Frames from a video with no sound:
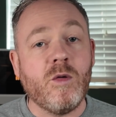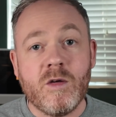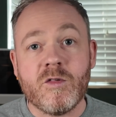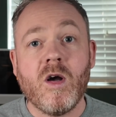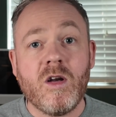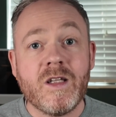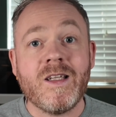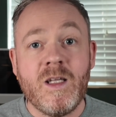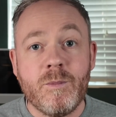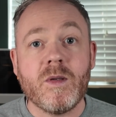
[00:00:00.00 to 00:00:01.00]
you have got to
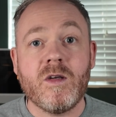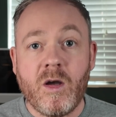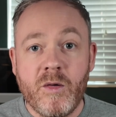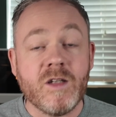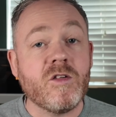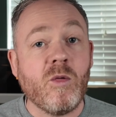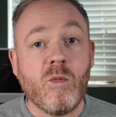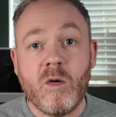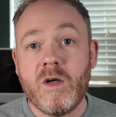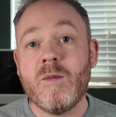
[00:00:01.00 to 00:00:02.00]
keep going. Don't
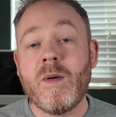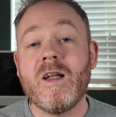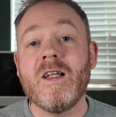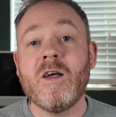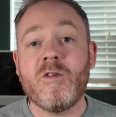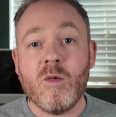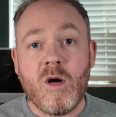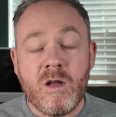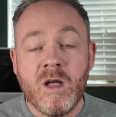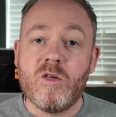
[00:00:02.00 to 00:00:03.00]
worry about it. Now, if you
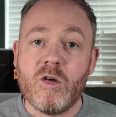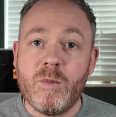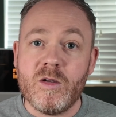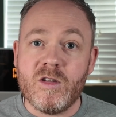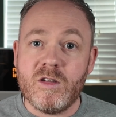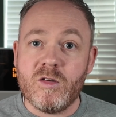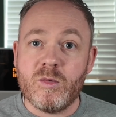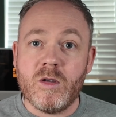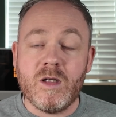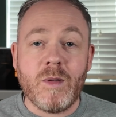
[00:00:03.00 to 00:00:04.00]
are the sort of person that
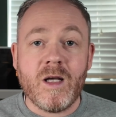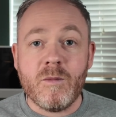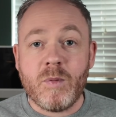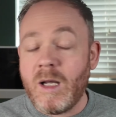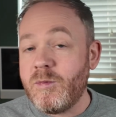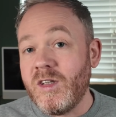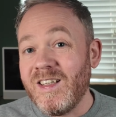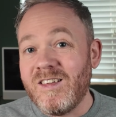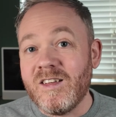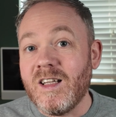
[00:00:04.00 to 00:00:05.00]
does worry about it, perhaps you
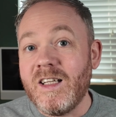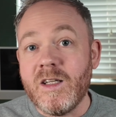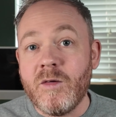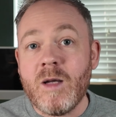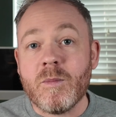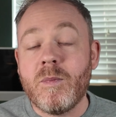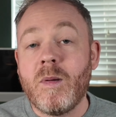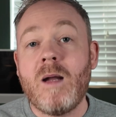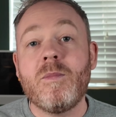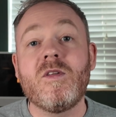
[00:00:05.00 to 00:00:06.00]
need to delete your app.
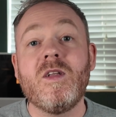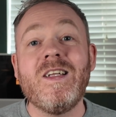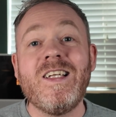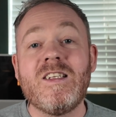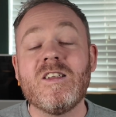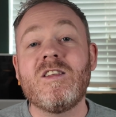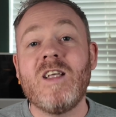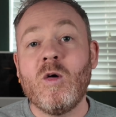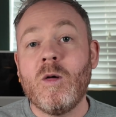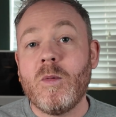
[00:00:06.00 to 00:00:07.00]
Perhaps you need to
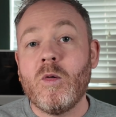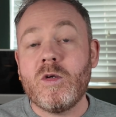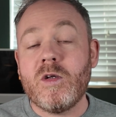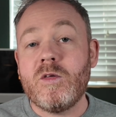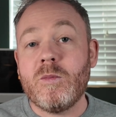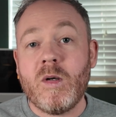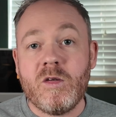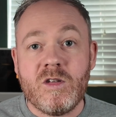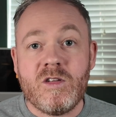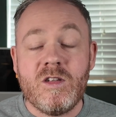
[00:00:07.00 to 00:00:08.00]
set up auto
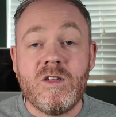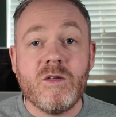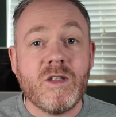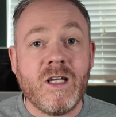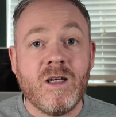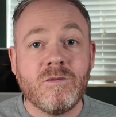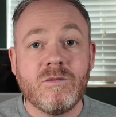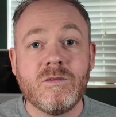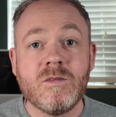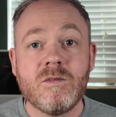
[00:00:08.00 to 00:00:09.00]
deposits into your account,
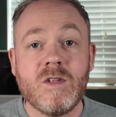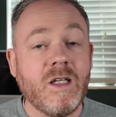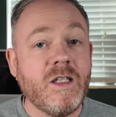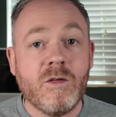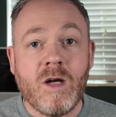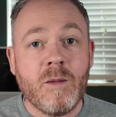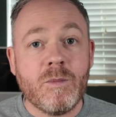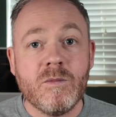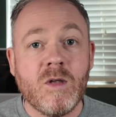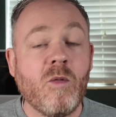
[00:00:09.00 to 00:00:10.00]
delete your
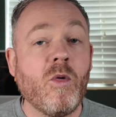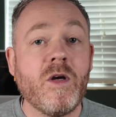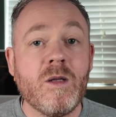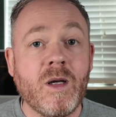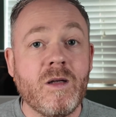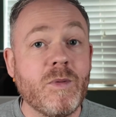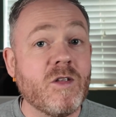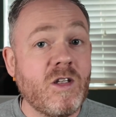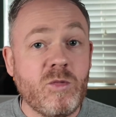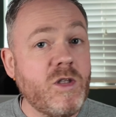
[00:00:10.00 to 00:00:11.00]
app, and not worry about it,
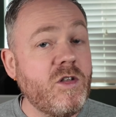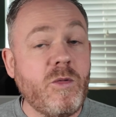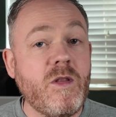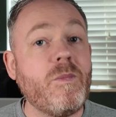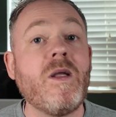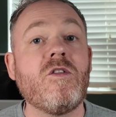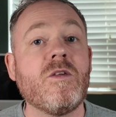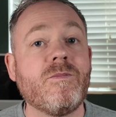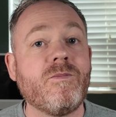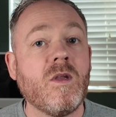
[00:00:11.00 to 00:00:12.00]
because that's what you do with your pension.